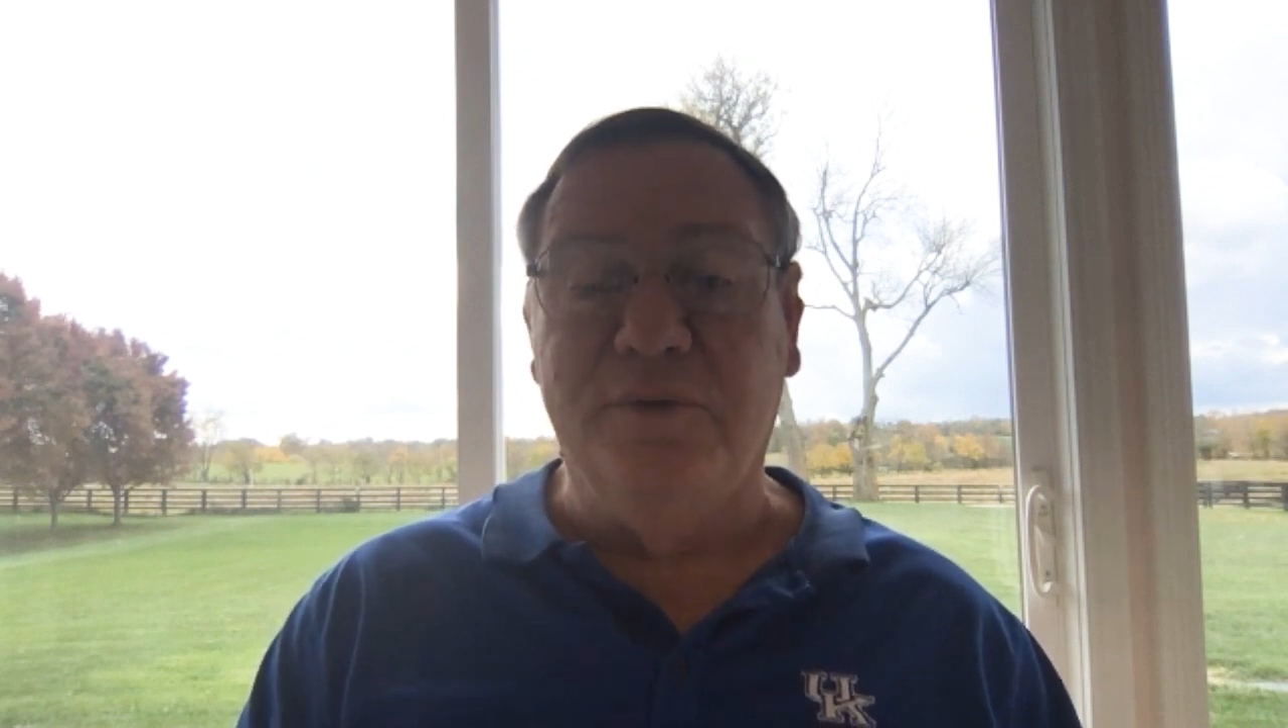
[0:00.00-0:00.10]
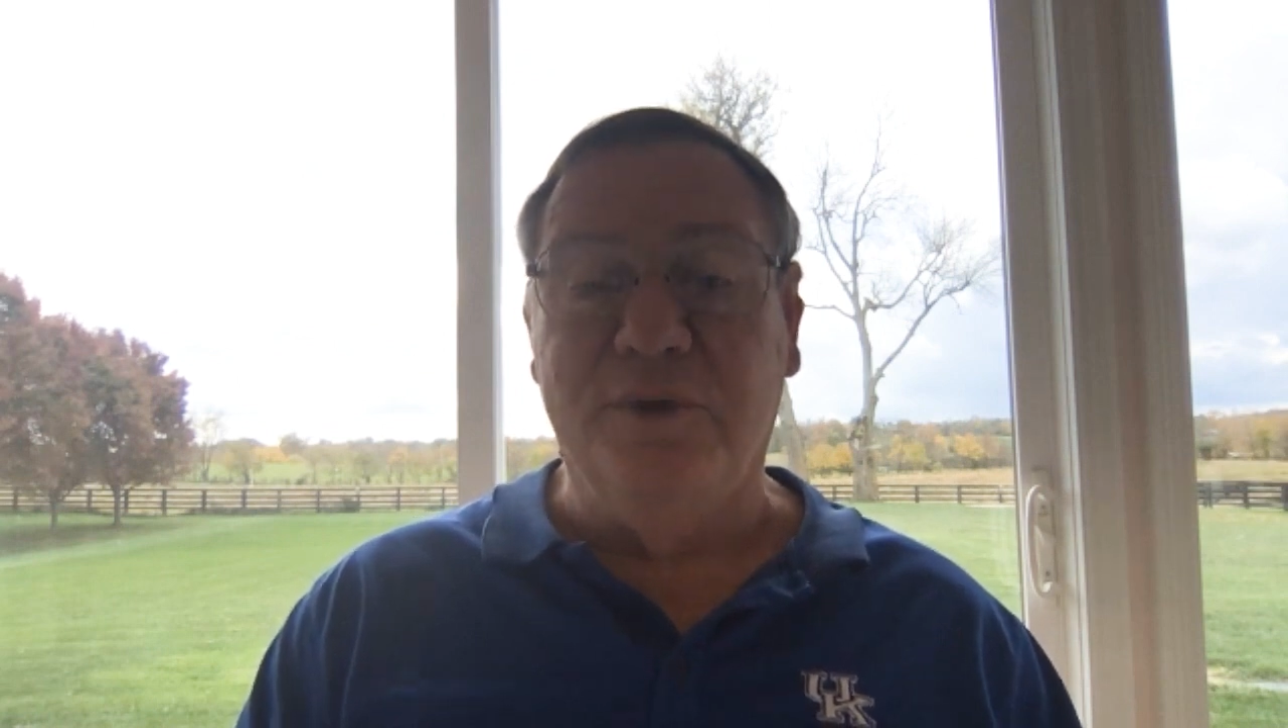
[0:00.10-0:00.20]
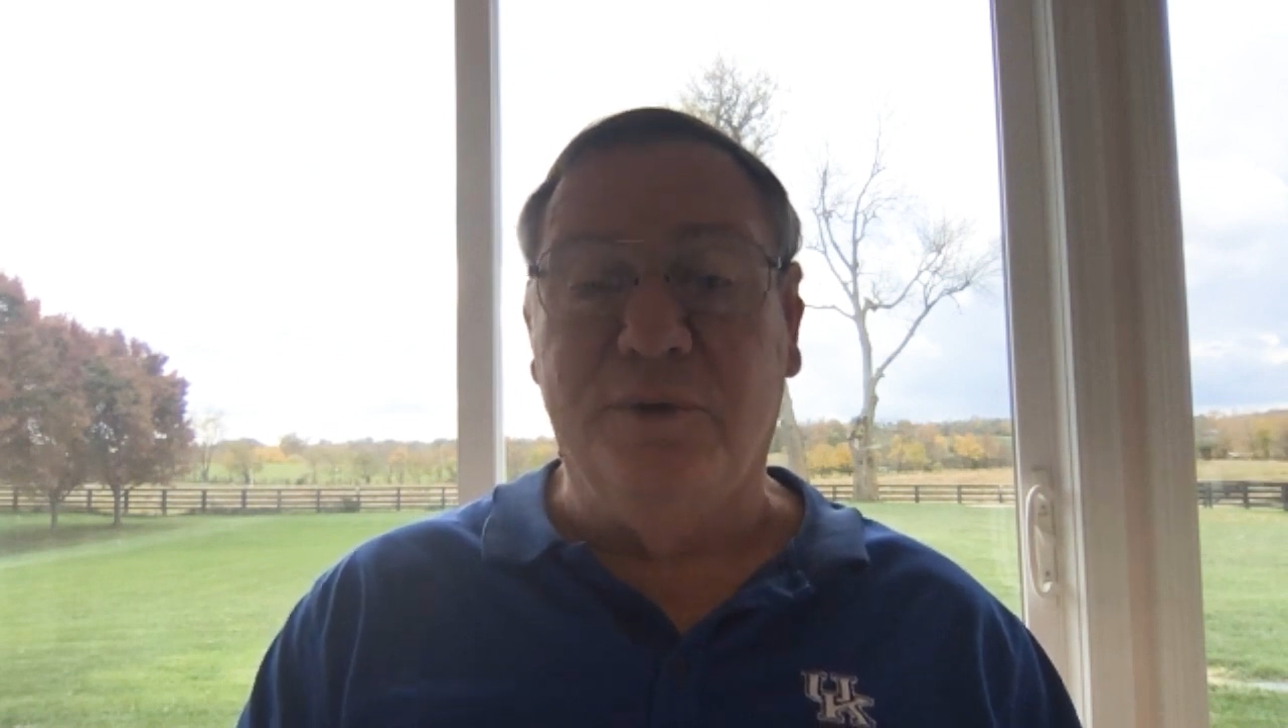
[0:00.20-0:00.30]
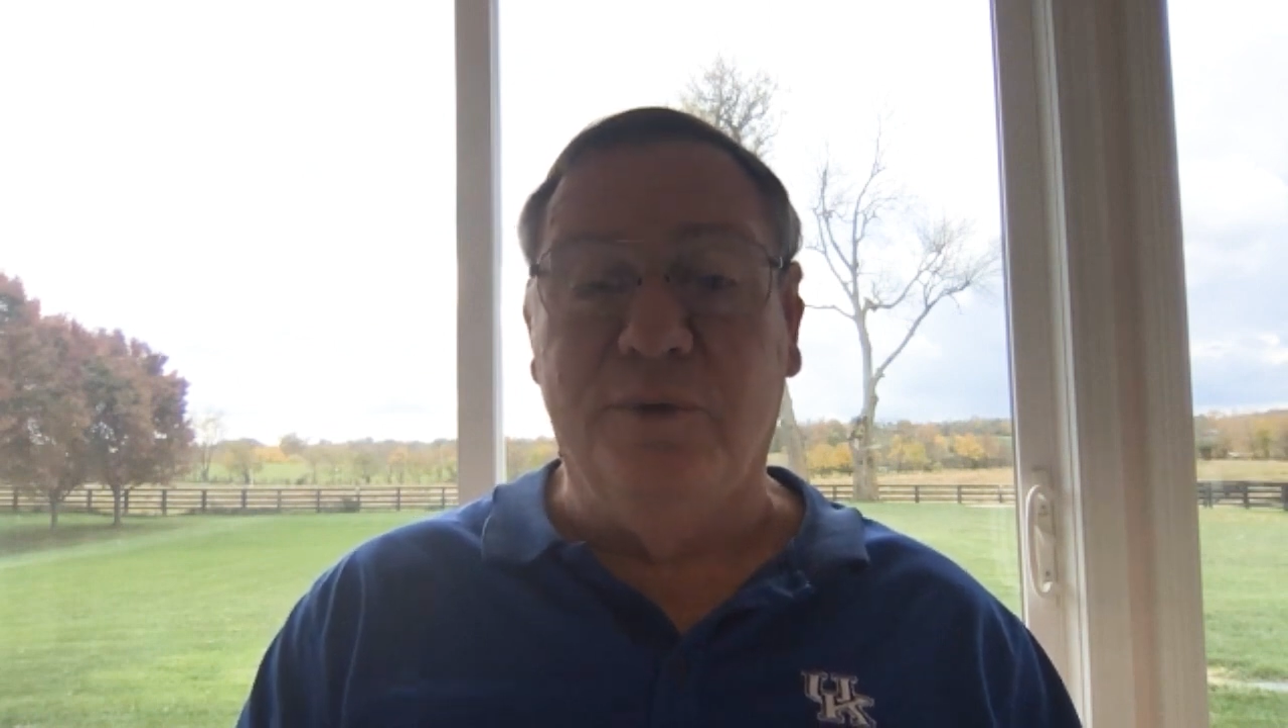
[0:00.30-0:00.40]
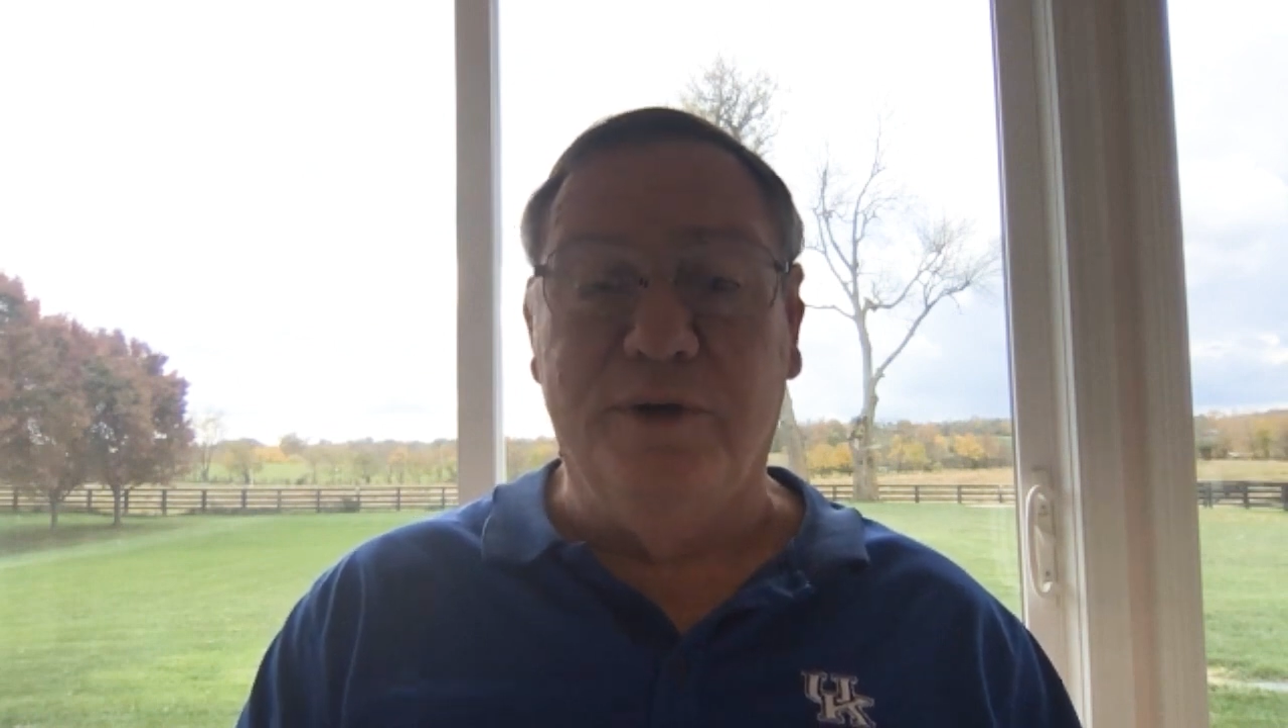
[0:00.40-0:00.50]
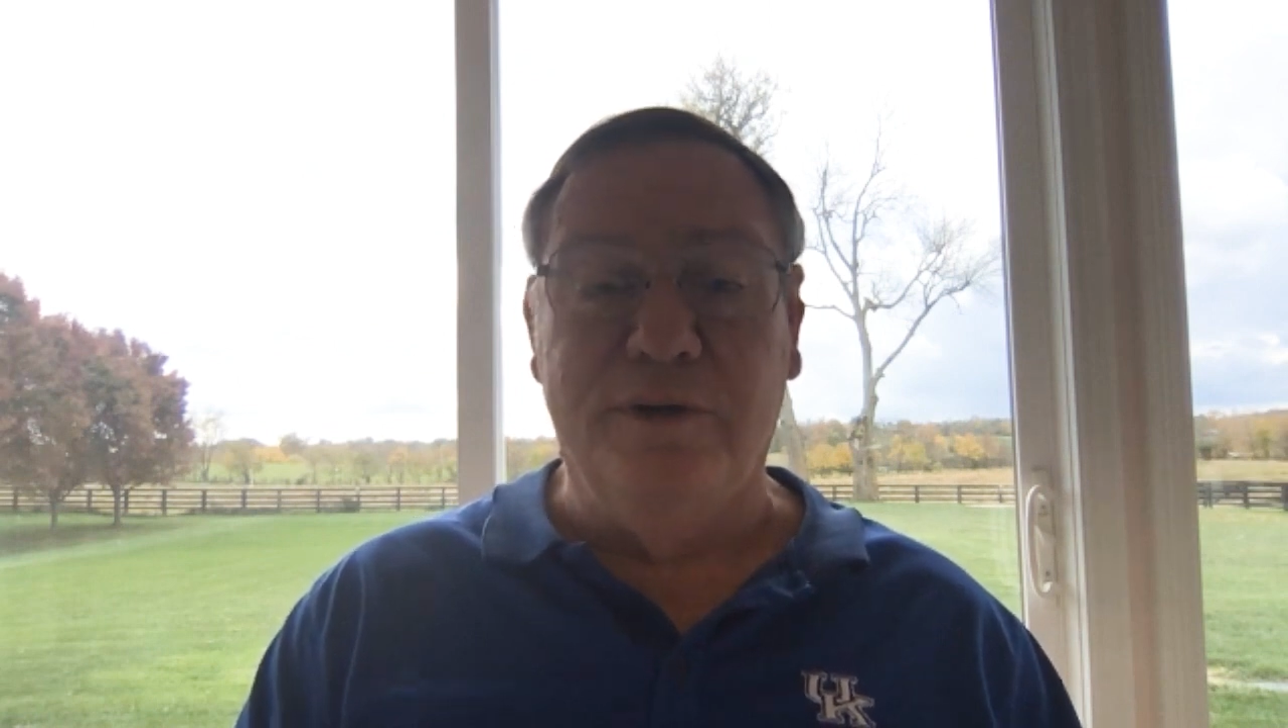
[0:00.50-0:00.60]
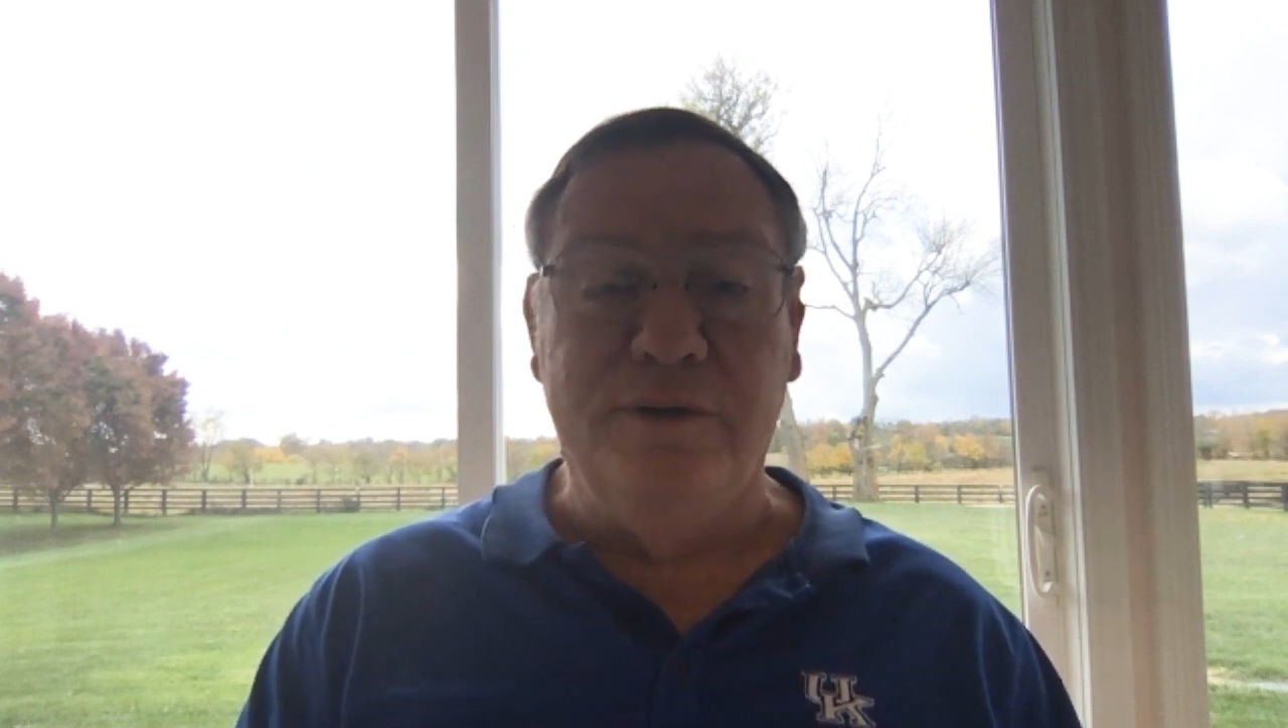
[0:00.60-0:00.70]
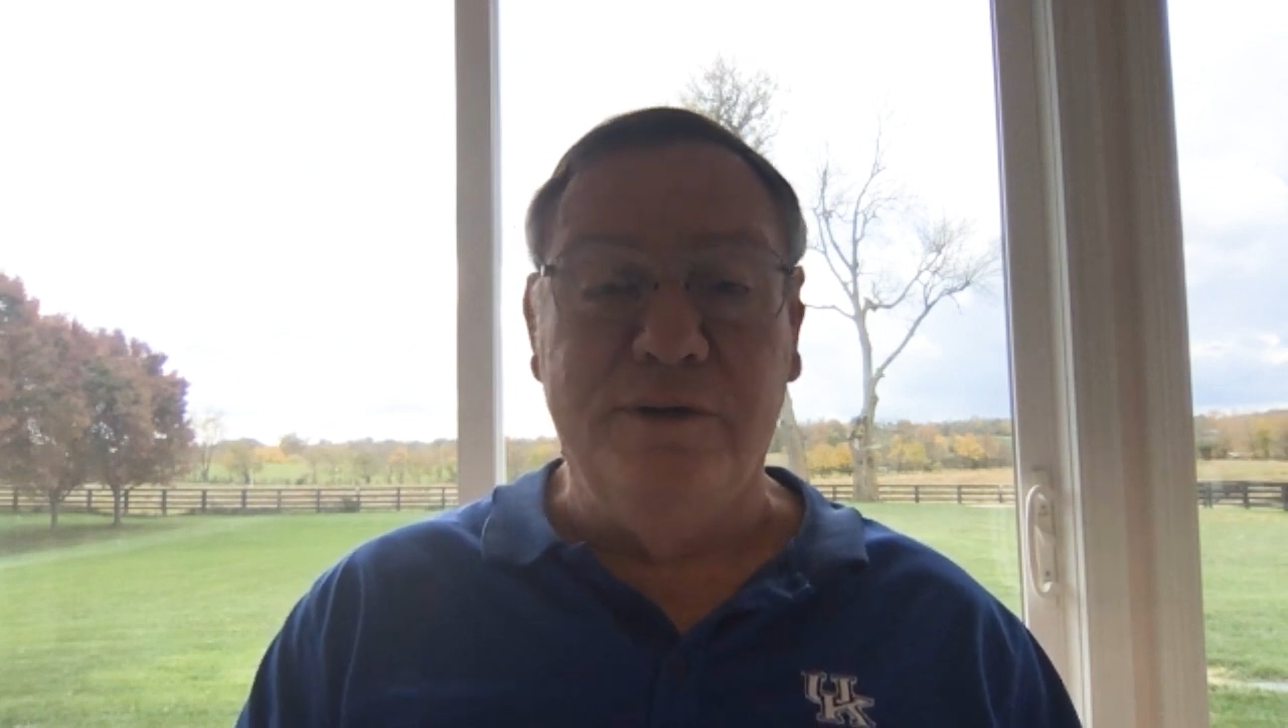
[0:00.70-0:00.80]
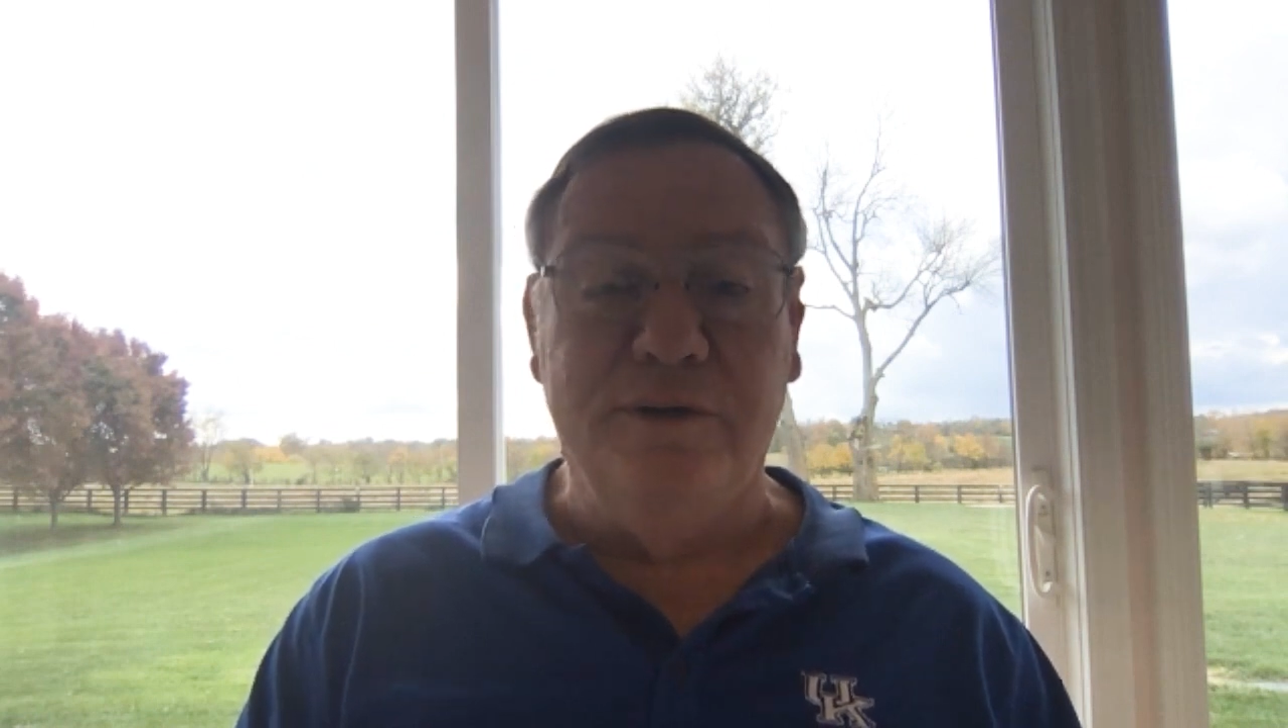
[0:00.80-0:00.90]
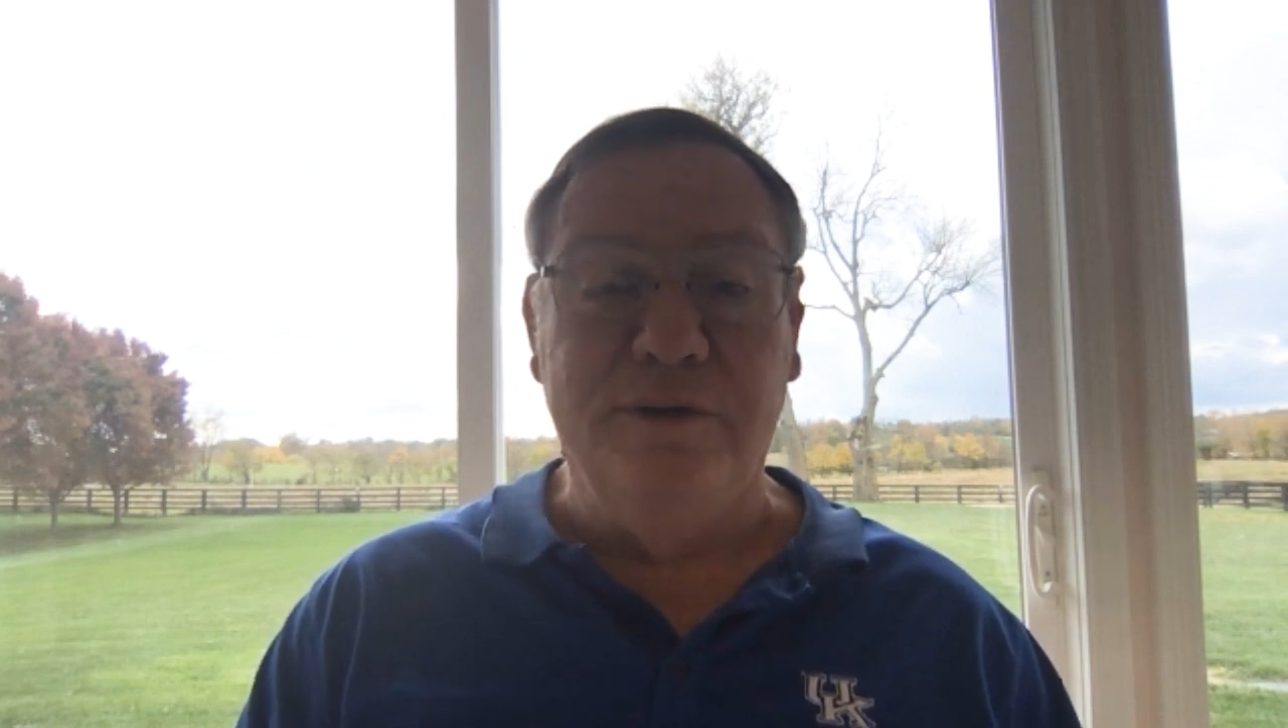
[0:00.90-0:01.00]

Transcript: real well.